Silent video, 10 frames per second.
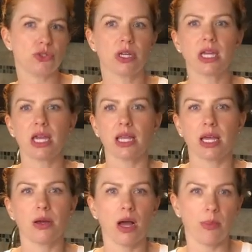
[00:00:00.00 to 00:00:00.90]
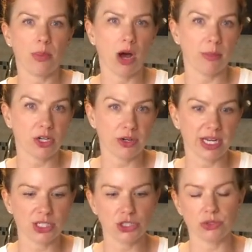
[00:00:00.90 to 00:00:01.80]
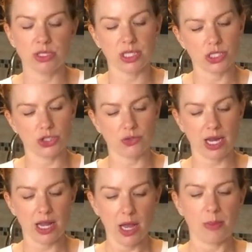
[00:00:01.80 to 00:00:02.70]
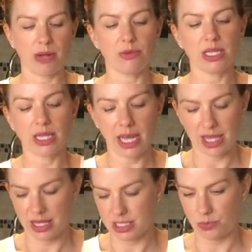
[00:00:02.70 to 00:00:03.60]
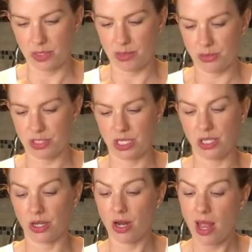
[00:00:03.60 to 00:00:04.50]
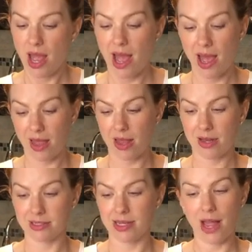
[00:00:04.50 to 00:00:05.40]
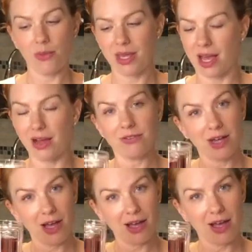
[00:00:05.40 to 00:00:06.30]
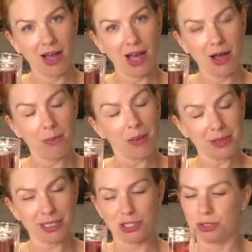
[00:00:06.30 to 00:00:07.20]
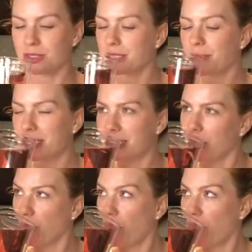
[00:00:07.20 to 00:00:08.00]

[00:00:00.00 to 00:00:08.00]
You could get like a pomegranate juice that's straight, but I really like this one in particular. And now we have a bubbly juice. Let's see.